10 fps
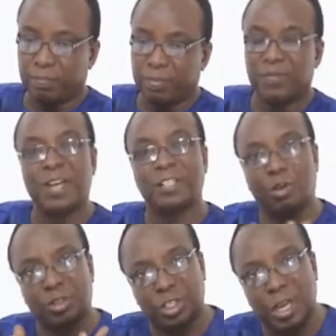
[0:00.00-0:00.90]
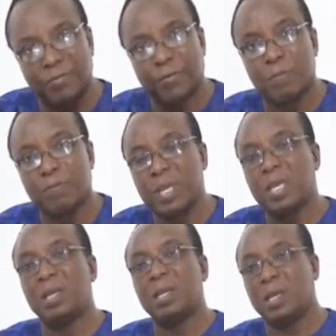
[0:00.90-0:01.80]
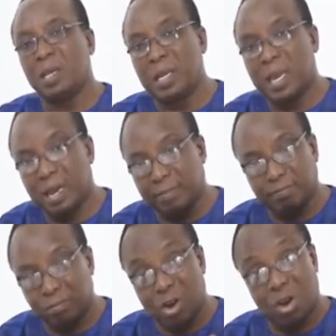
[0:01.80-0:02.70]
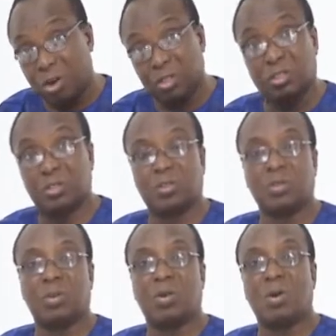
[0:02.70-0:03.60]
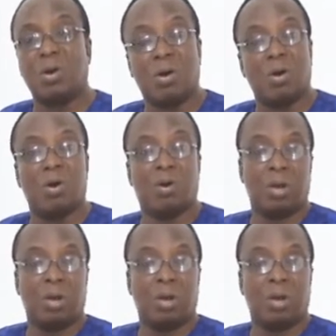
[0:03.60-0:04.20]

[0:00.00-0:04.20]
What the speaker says: prevent yourself from being either hurt or